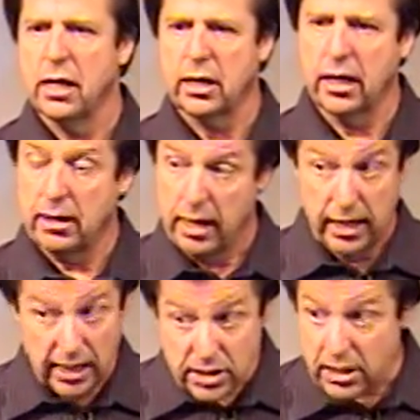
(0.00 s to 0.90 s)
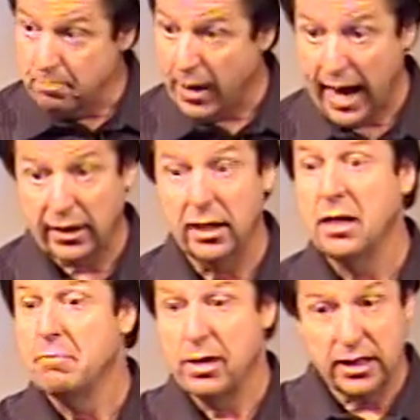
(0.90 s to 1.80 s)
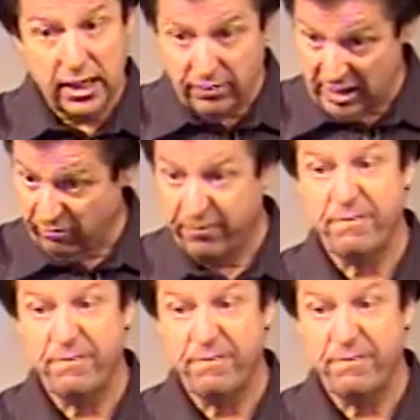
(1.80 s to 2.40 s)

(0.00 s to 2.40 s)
can, is impacting, but can even have a